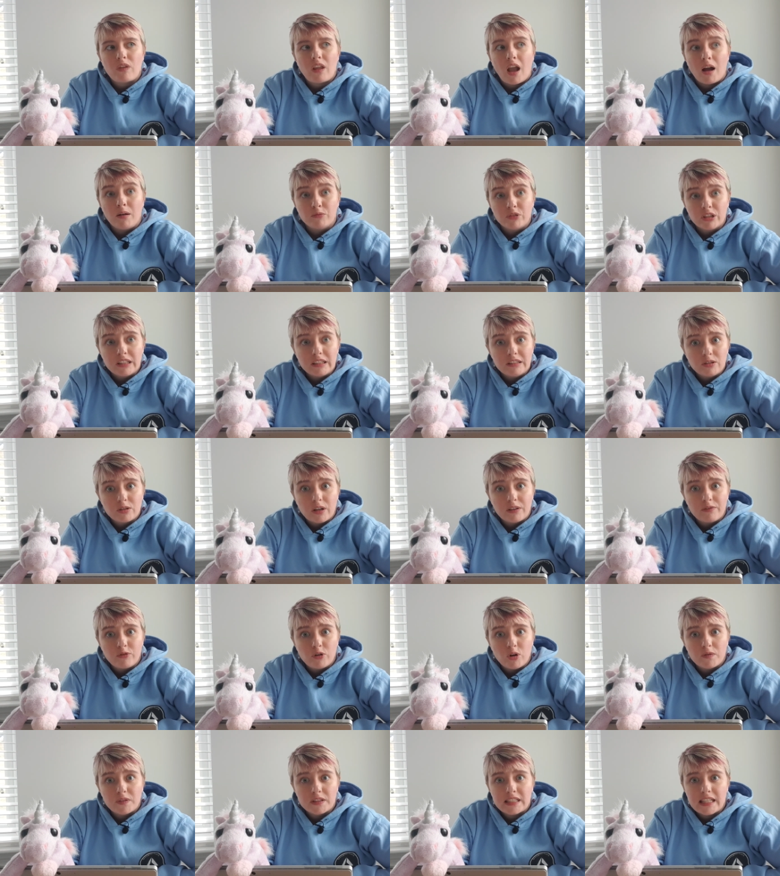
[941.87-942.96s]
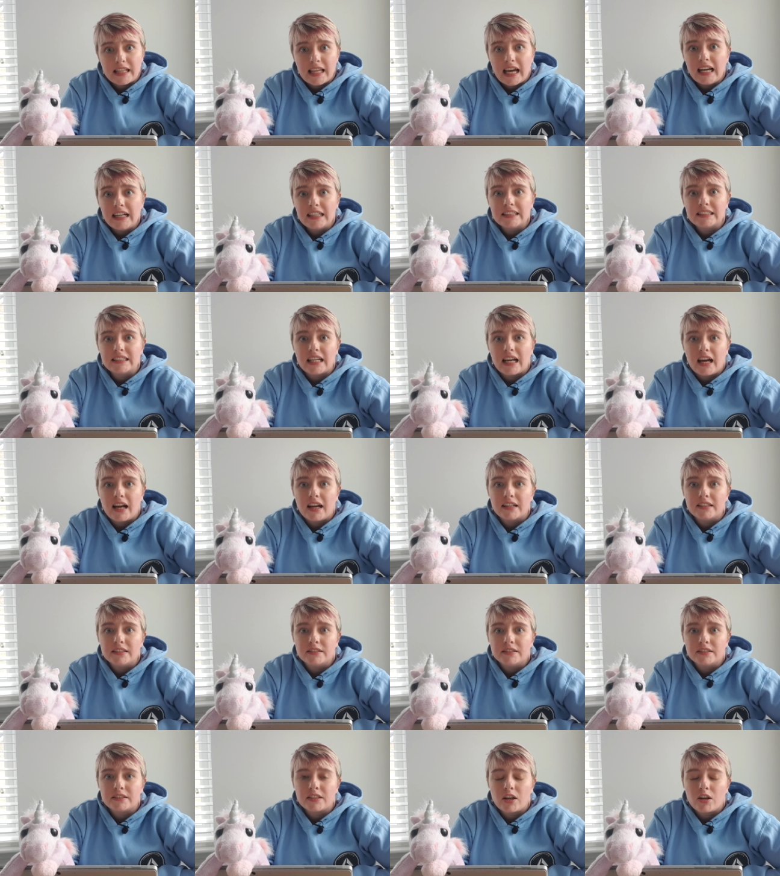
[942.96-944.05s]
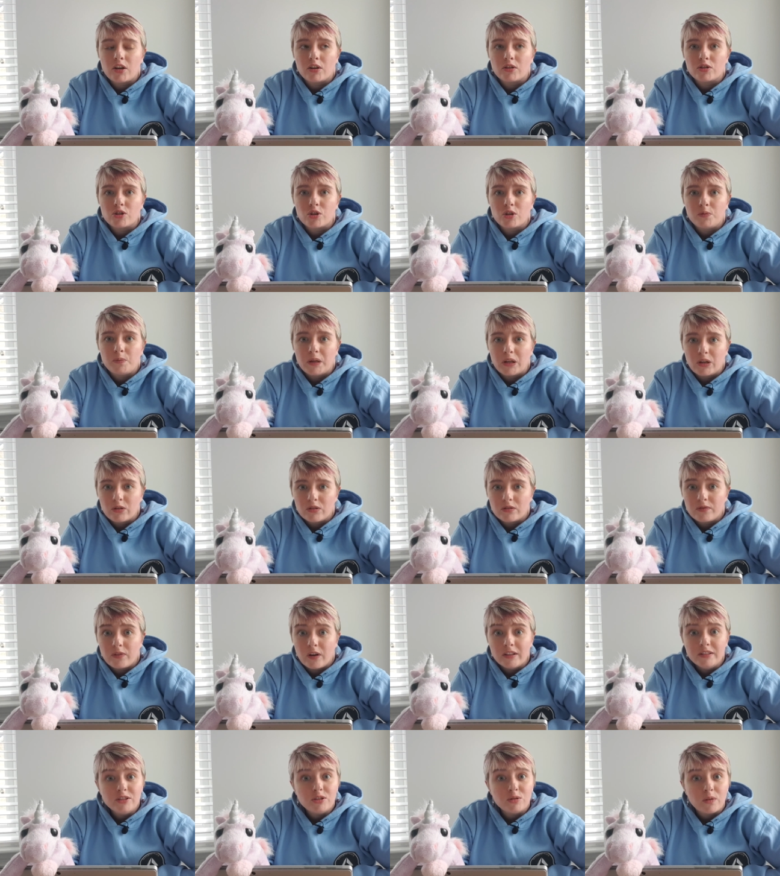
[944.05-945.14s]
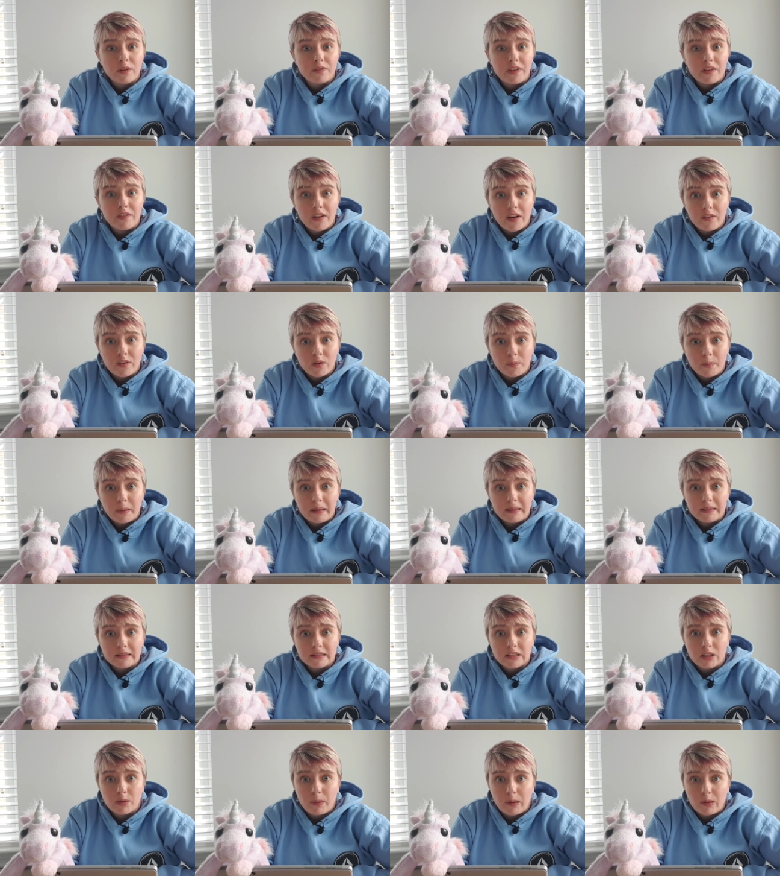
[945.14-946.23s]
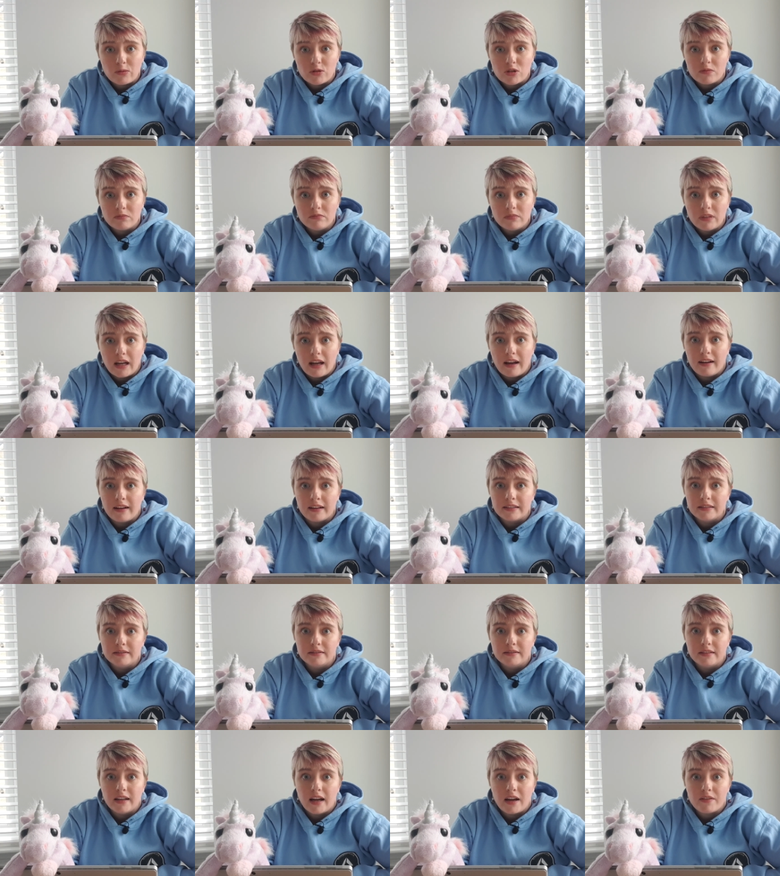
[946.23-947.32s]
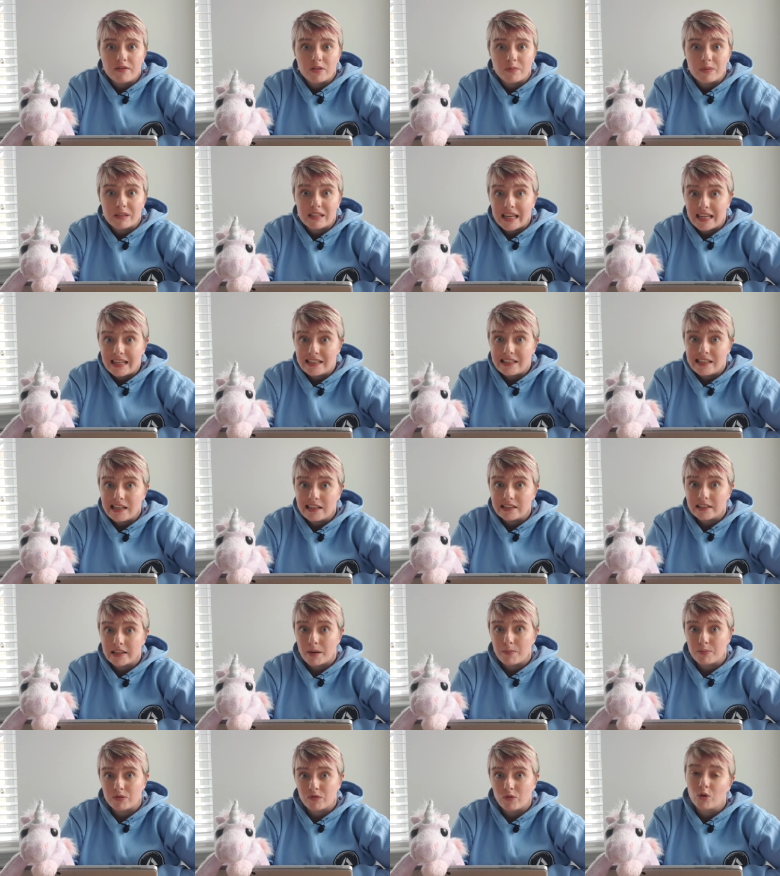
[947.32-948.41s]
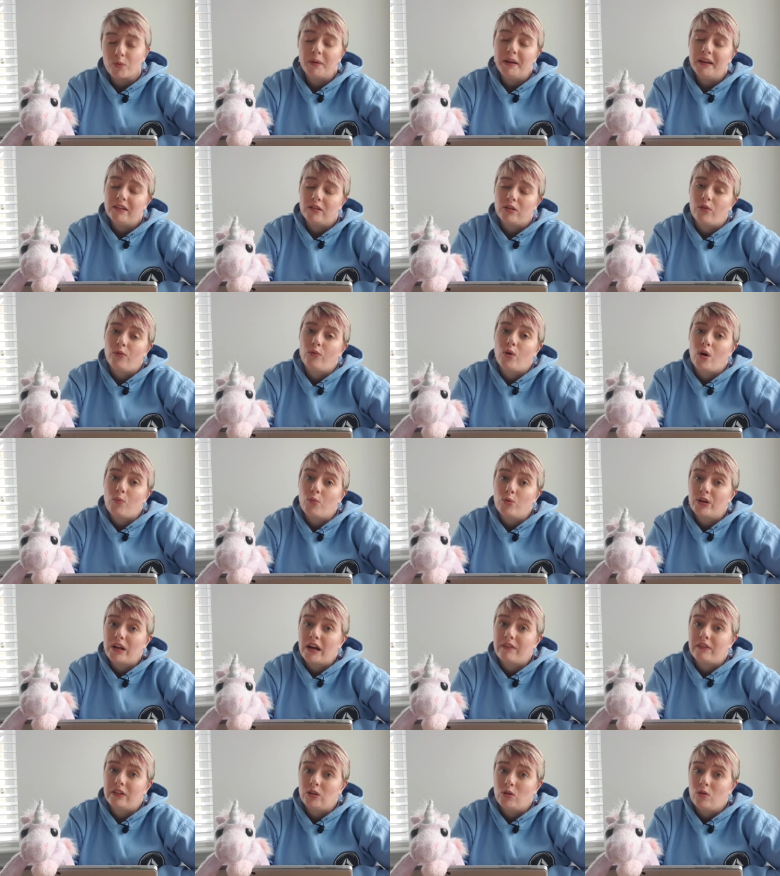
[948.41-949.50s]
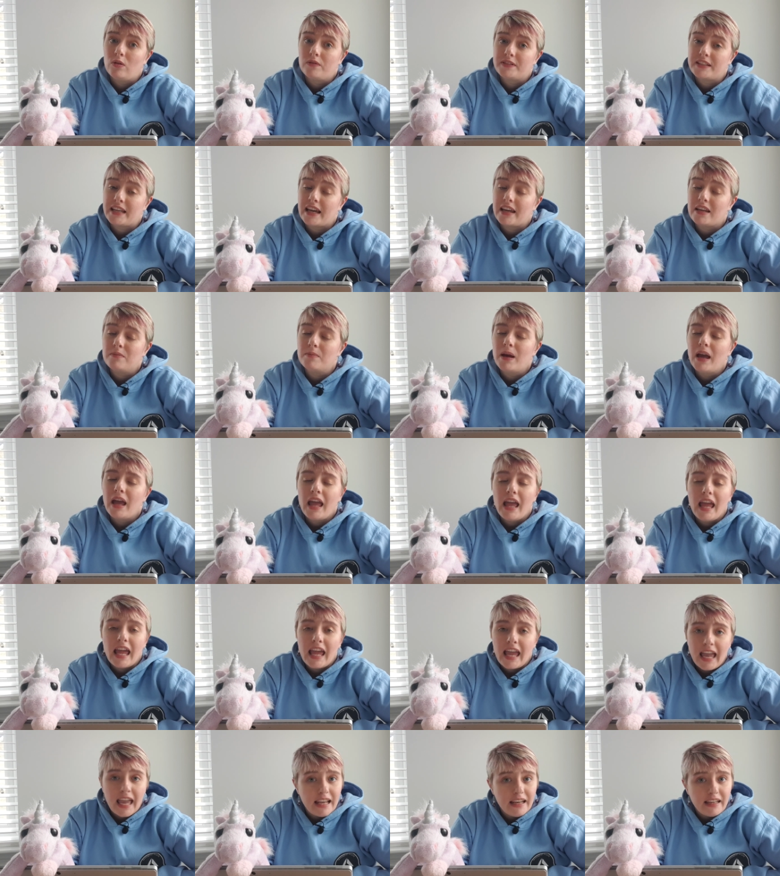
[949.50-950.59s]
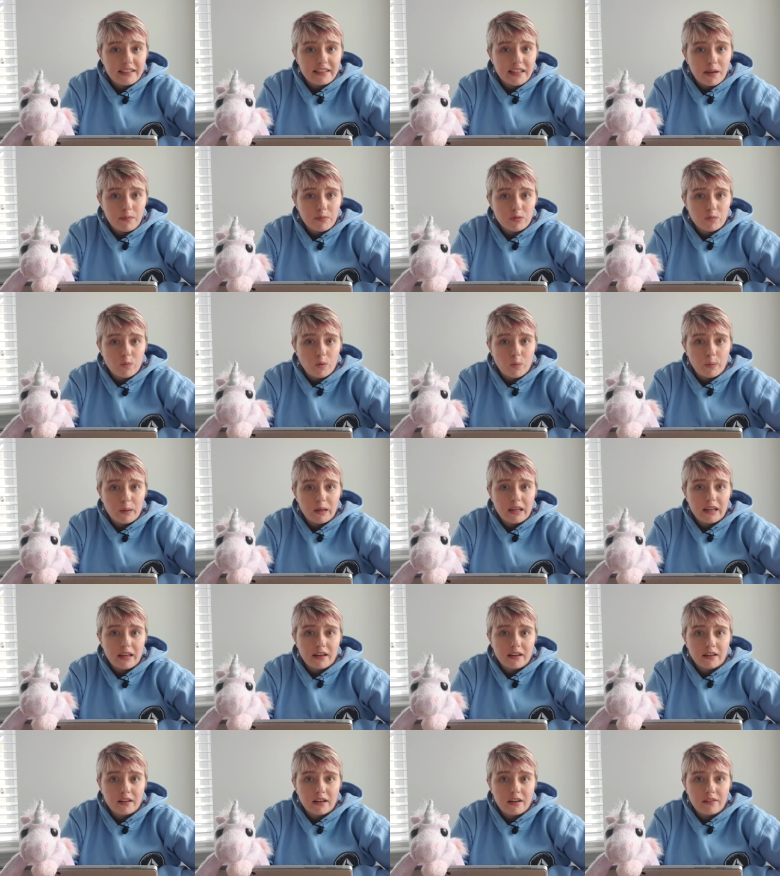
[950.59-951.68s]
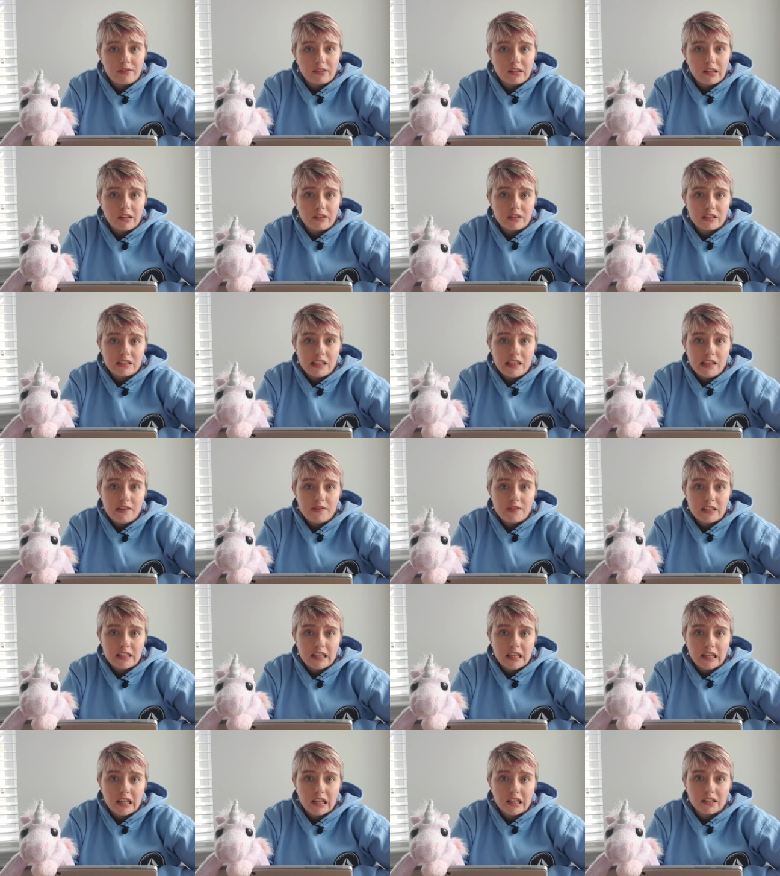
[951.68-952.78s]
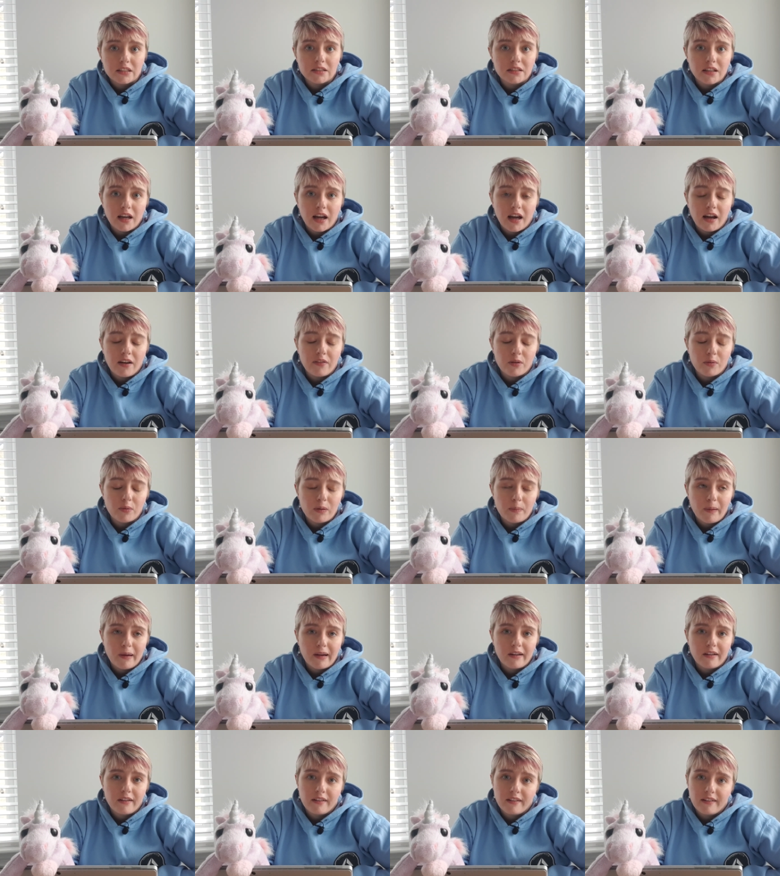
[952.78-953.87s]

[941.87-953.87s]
I'm really looking forward to that, and it should be good fun. So if you've ever been to Belgium and have some sightseeing tips for me, although I won't have a lot of time, any tips will be gratefully received, and I can have a wee bit